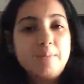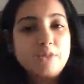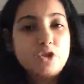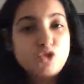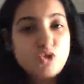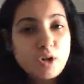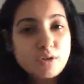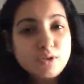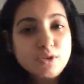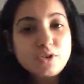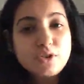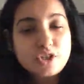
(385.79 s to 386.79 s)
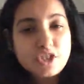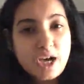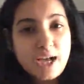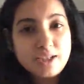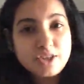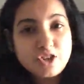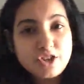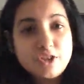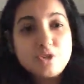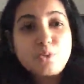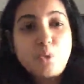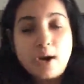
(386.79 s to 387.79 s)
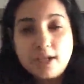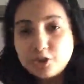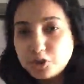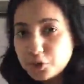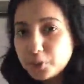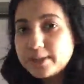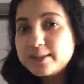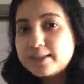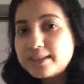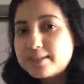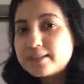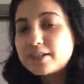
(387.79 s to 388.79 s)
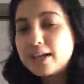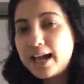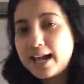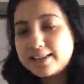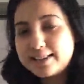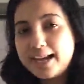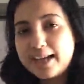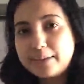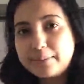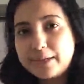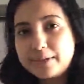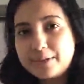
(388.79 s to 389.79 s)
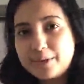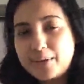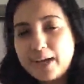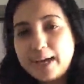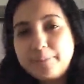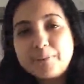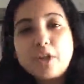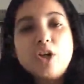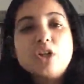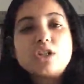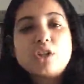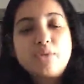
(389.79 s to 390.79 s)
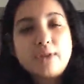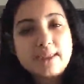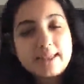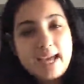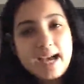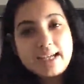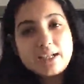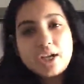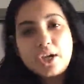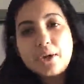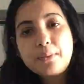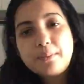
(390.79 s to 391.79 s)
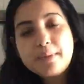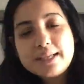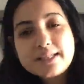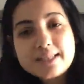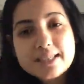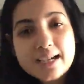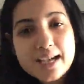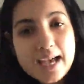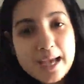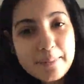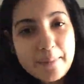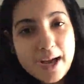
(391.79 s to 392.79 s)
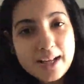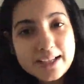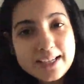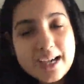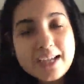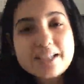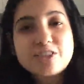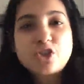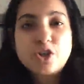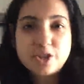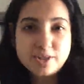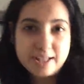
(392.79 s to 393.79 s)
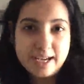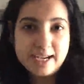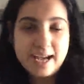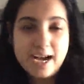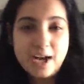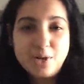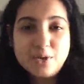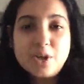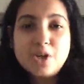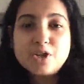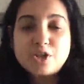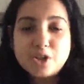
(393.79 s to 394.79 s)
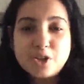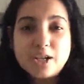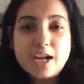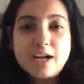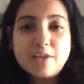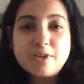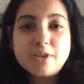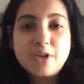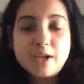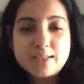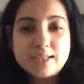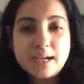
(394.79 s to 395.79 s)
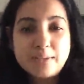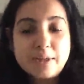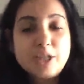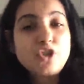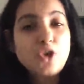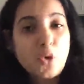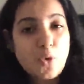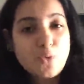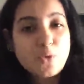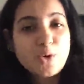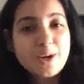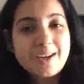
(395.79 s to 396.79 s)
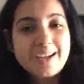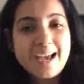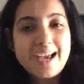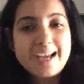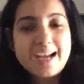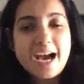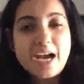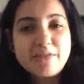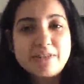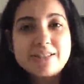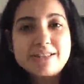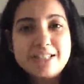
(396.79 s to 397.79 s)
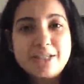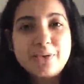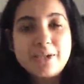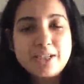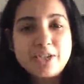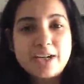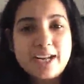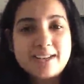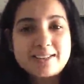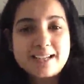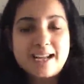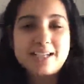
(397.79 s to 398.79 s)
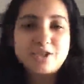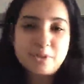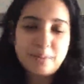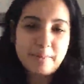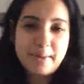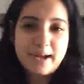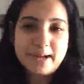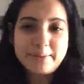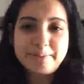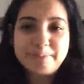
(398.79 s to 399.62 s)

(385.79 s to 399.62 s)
struggles or challenges while doing this assignment. Okay, so with that, Miss Amalia is going to sign out. So good luck with your assignment, your homework, and I will see you in your next class. So bye-bye.